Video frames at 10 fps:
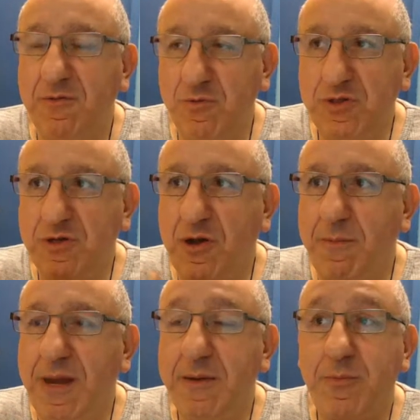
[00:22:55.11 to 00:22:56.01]
It wouldn't
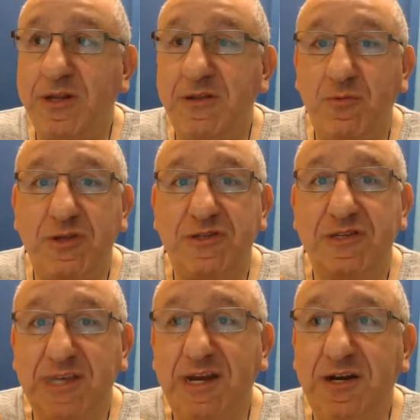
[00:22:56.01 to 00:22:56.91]
come back, but it was
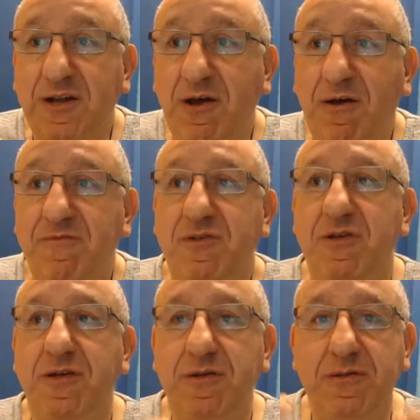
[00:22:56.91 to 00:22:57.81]
scared of
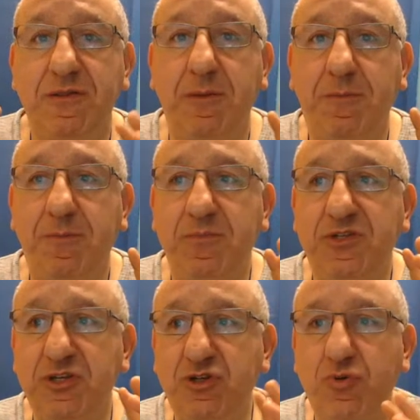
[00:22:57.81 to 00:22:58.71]
the the
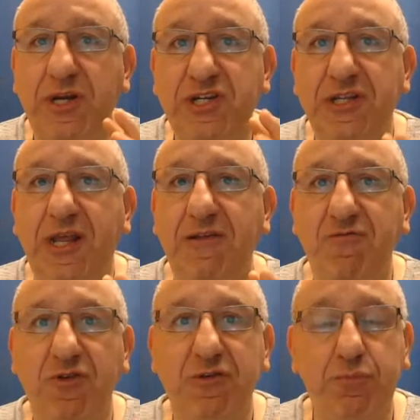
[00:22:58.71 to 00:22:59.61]
situation that
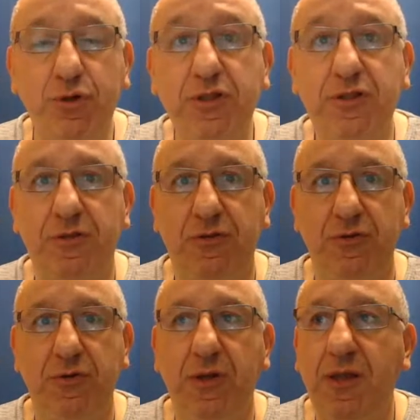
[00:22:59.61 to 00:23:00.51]
it was put
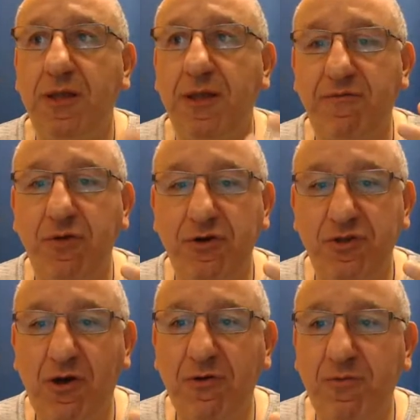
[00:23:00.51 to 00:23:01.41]
to. If your
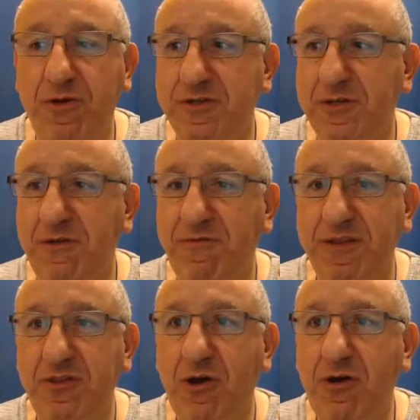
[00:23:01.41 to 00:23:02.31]
dog was, if
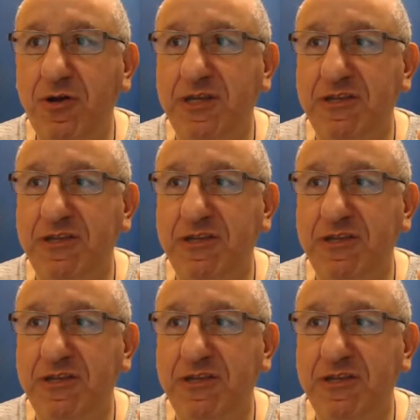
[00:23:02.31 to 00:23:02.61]
a dog